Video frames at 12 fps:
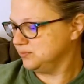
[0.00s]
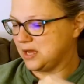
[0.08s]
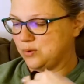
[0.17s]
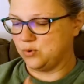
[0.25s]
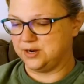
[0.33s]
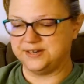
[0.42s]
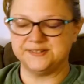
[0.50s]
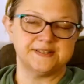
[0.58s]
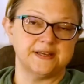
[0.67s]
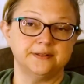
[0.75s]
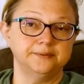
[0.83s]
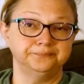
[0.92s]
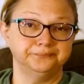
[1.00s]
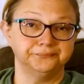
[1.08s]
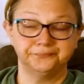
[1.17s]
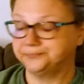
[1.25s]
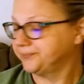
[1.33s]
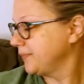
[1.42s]
I wanted a sale.
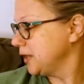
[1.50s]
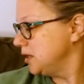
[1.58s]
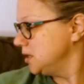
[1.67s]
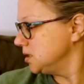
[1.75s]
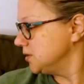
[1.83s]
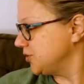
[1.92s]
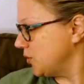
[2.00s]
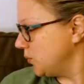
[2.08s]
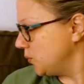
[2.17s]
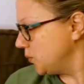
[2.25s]
So